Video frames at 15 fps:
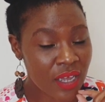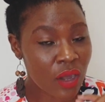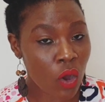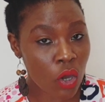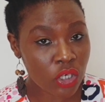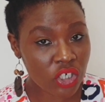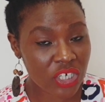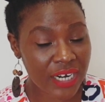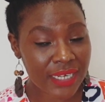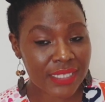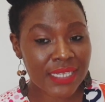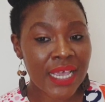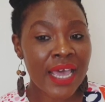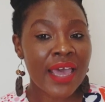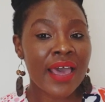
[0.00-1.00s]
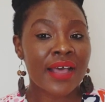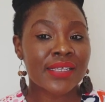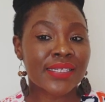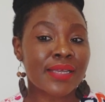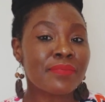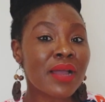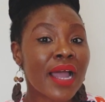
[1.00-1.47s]
contracts.
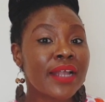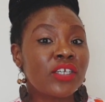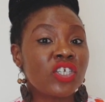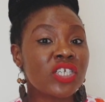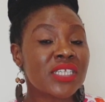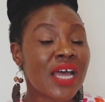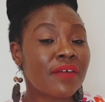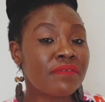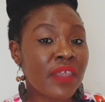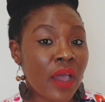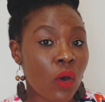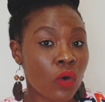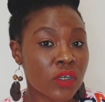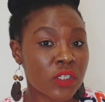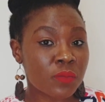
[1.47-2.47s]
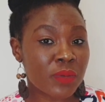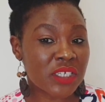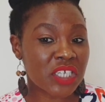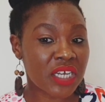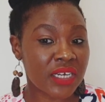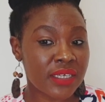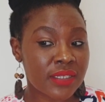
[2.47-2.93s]
Some countries have their own
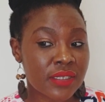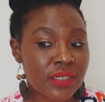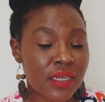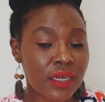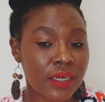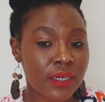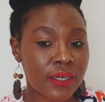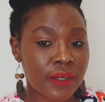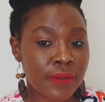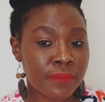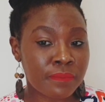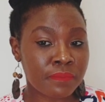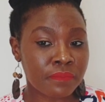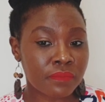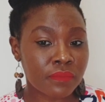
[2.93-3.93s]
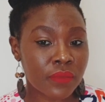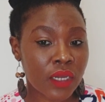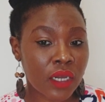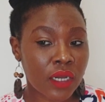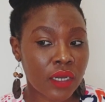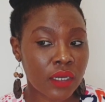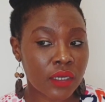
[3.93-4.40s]
specialist
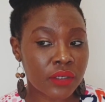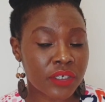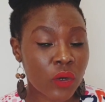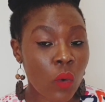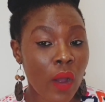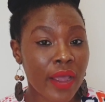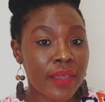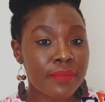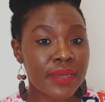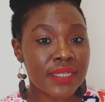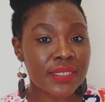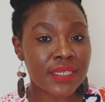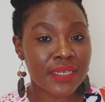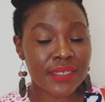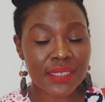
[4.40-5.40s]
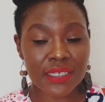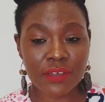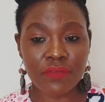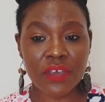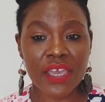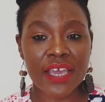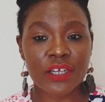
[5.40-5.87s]
requirements and
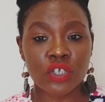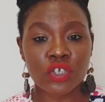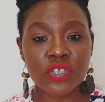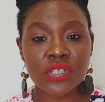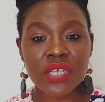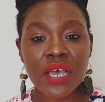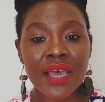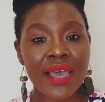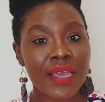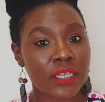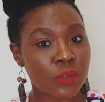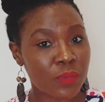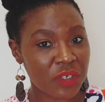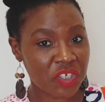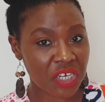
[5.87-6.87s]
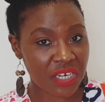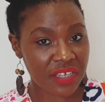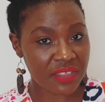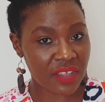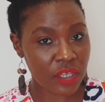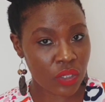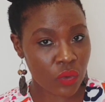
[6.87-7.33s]
certifications, especially
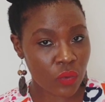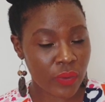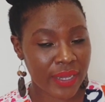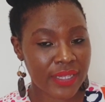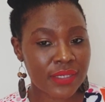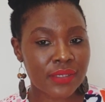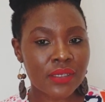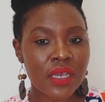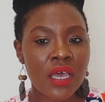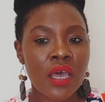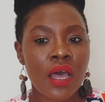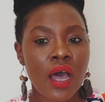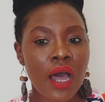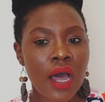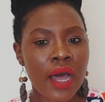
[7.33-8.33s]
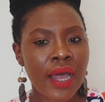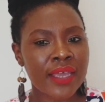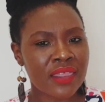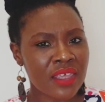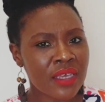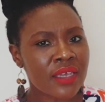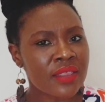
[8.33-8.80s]
in the US. I
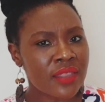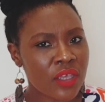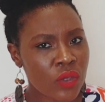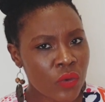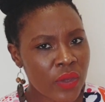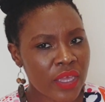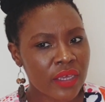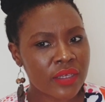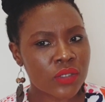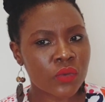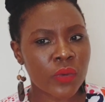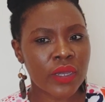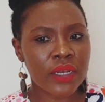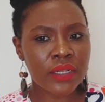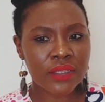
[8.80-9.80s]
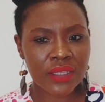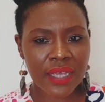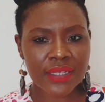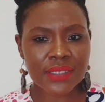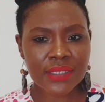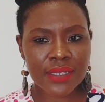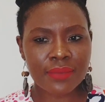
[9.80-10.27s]
think in the UK as well,
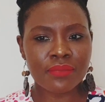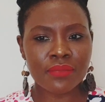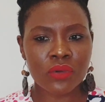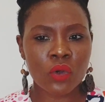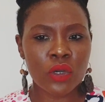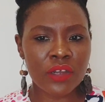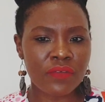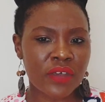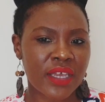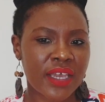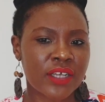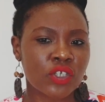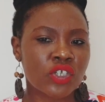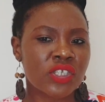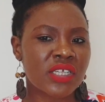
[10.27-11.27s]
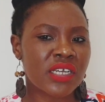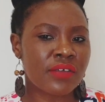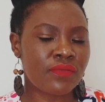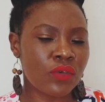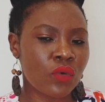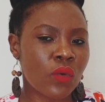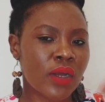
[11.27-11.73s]
there's some qualifications that
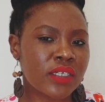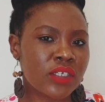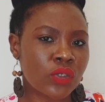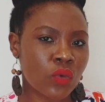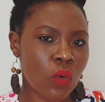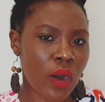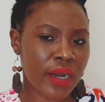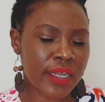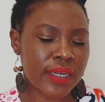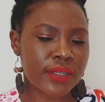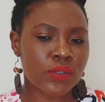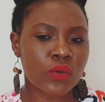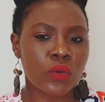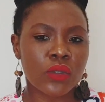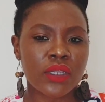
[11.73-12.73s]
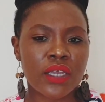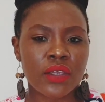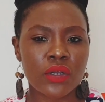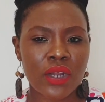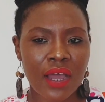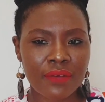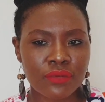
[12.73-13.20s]
if you wanted to work in a school there,
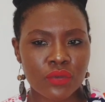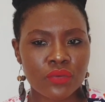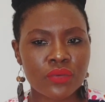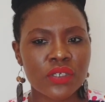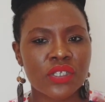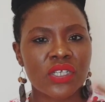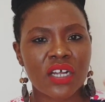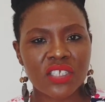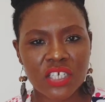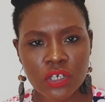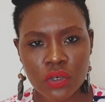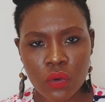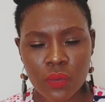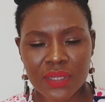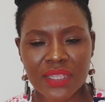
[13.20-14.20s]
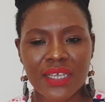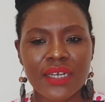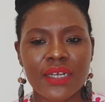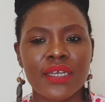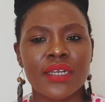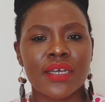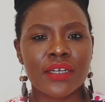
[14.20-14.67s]
you'd have to research and know what they
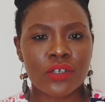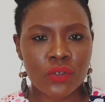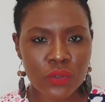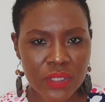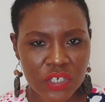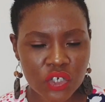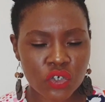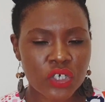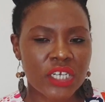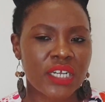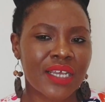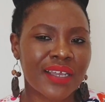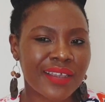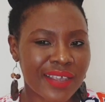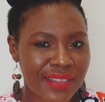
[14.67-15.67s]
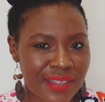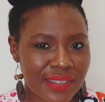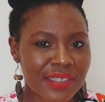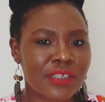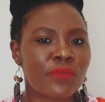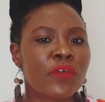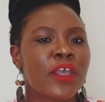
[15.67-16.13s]
need and do the training and get the
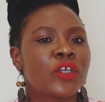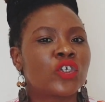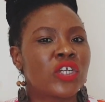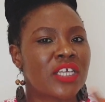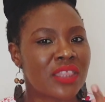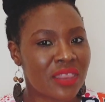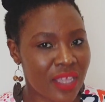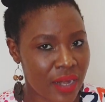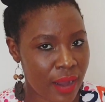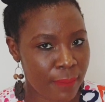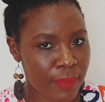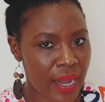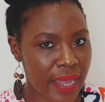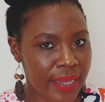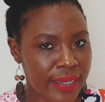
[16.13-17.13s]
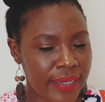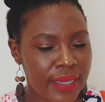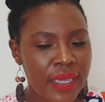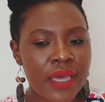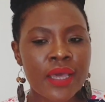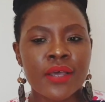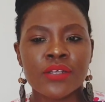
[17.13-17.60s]
certification and then apply.
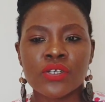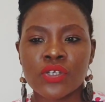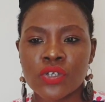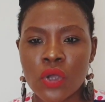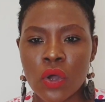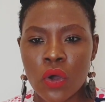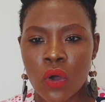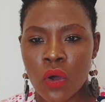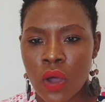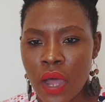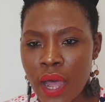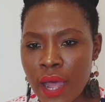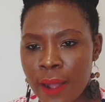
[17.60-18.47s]
So